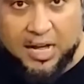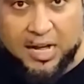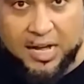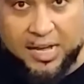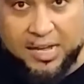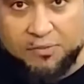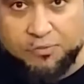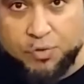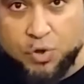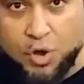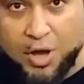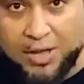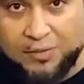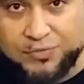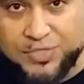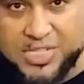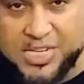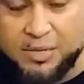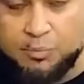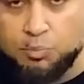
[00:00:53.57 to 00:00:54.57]
if you have
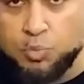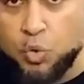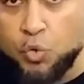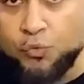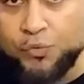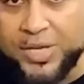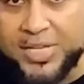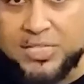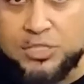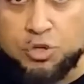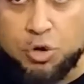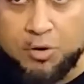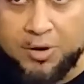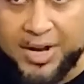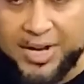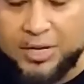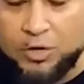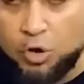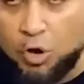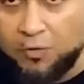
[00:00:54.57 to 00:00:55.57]
seen movies or
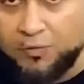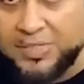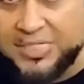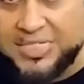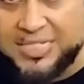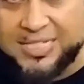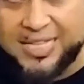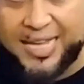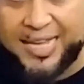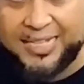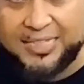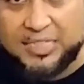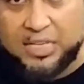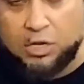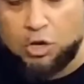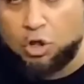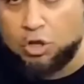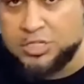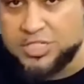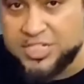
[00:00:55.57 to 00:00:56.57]
read novels like The
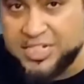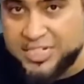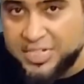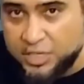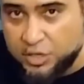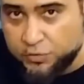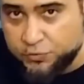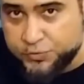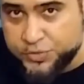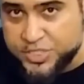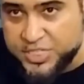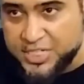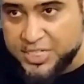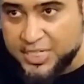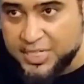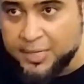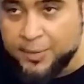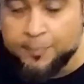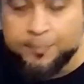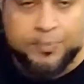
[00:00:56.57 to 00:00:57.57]
Lost City of
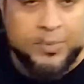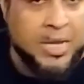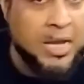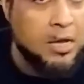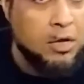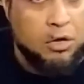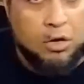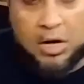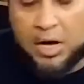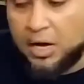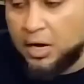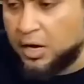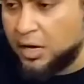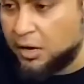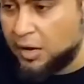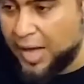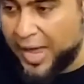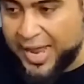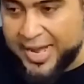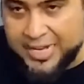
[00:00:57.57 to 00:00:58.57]
Z,
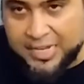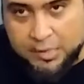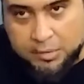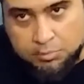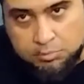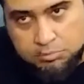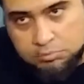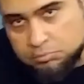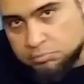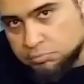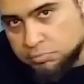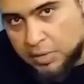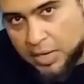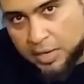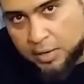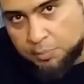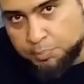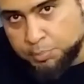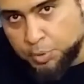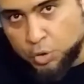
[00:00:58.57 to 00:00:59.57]
any
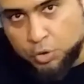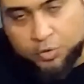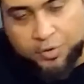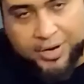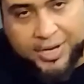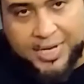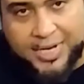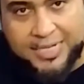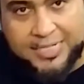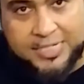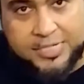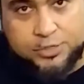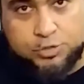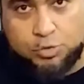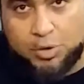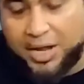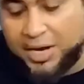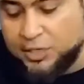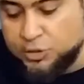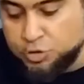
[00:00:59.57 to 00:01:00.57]
book related to
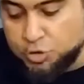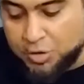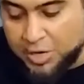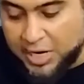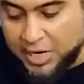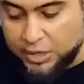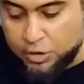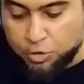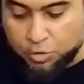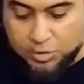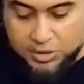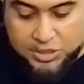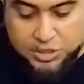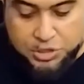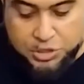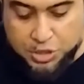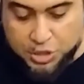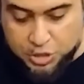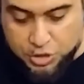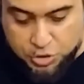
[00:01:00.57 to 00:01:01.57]
El Dorado, In
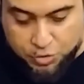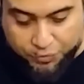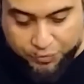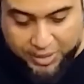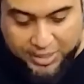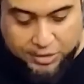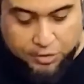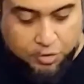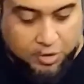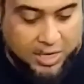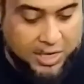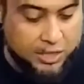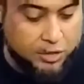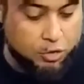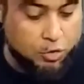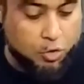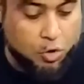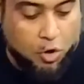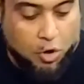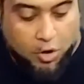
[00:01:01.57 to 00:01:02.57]
Search of El Dorado,
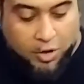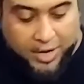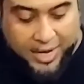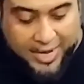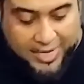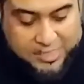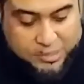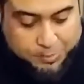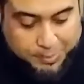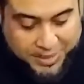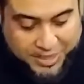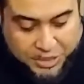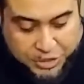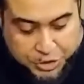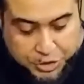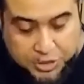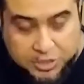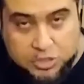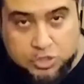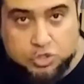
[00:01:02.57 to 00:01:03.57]
or
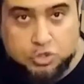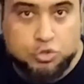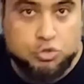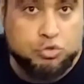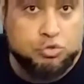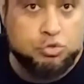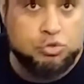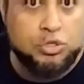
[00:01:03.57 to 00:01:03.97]
expeditions through